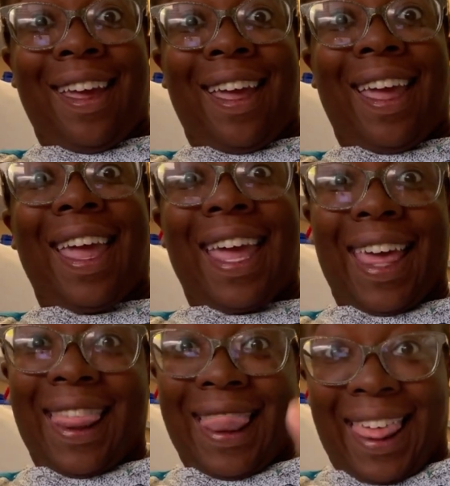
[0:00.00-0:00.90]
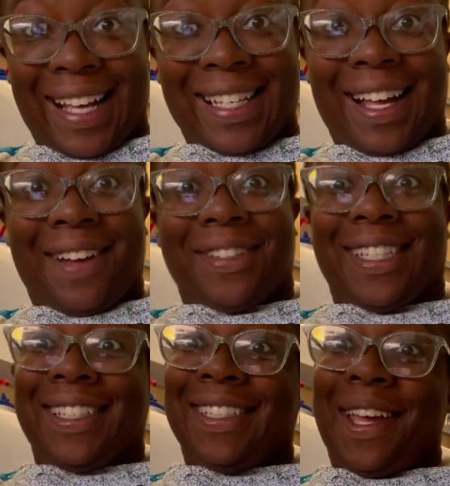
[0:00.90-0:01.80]
and that's a
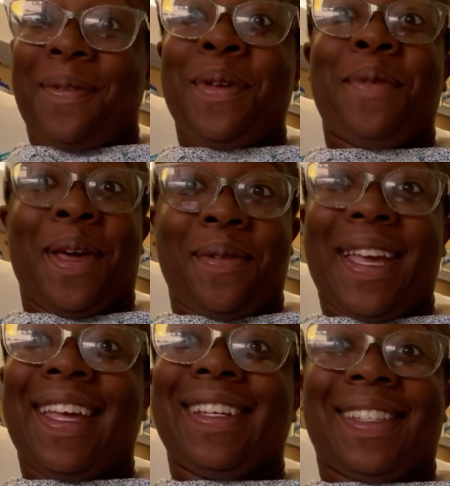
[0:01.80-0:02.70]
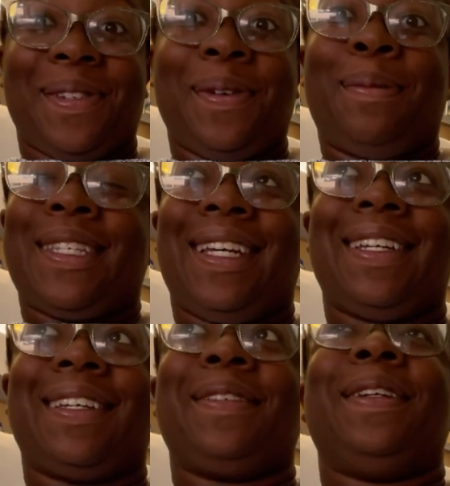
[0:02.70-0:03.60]
conversation that we will get into, I'm
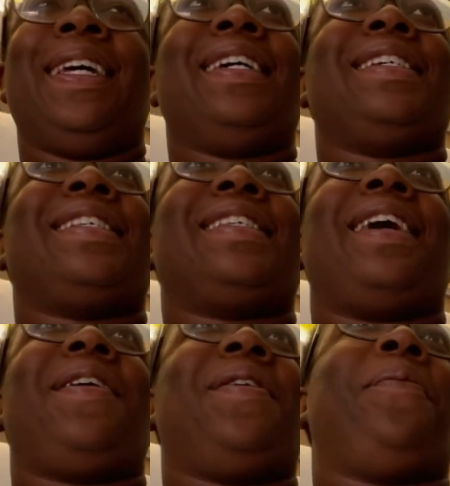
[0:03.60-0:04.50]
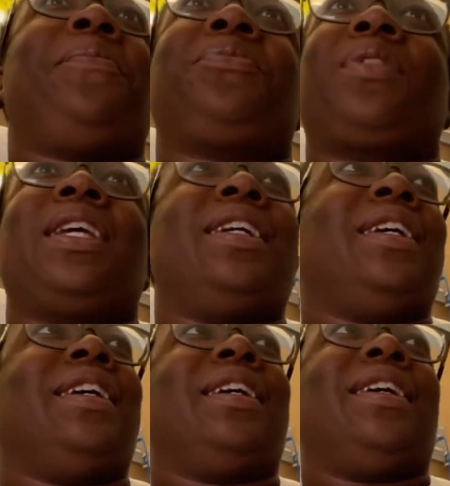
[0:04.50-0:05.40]
telling you. So
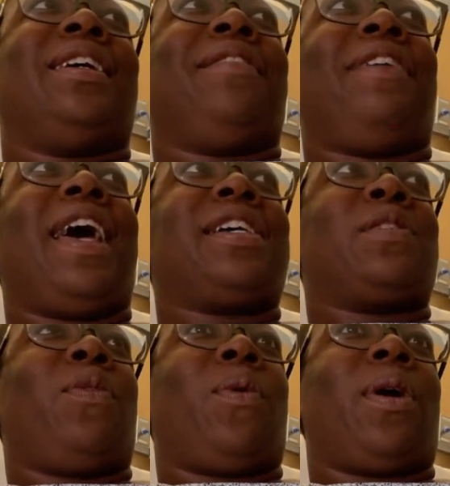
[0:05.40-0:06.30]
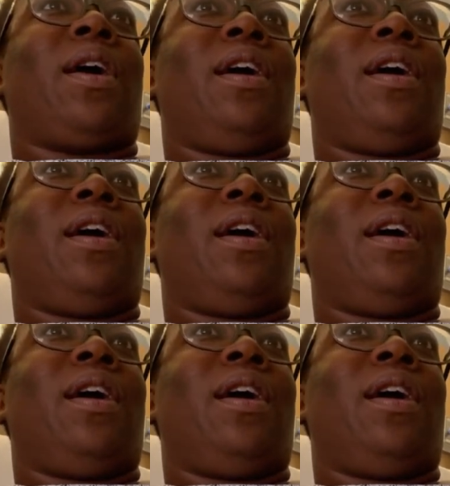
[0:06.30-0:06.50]
fast forward,